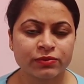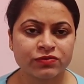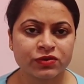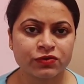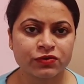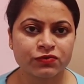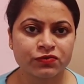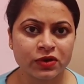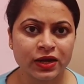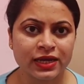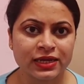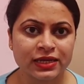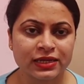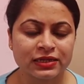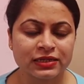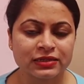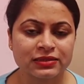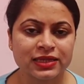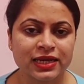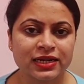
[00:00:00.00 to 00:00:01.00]
we find
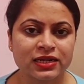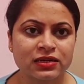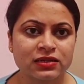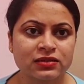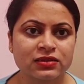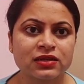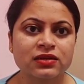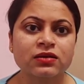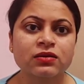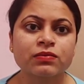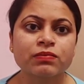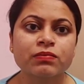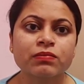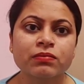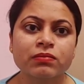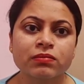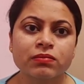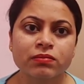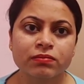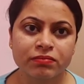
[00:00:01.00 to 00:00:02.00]
that the
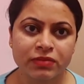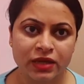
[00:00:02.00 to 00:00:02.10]
main